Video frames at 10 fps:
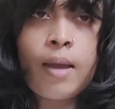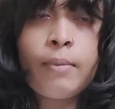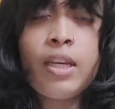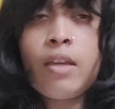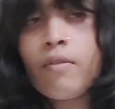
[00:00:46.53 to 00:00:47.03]
I
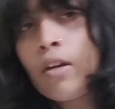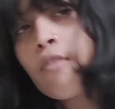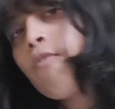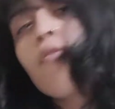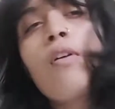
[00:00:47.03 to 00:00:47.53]
mean, even
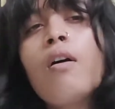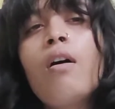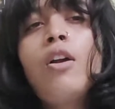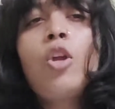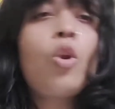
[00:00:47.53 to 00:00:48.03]
if
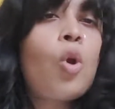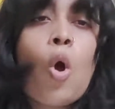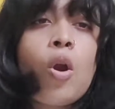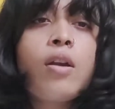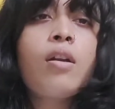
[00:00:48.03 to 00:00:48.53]
you're
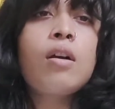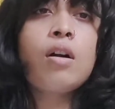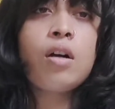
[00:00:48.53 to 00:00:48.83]
not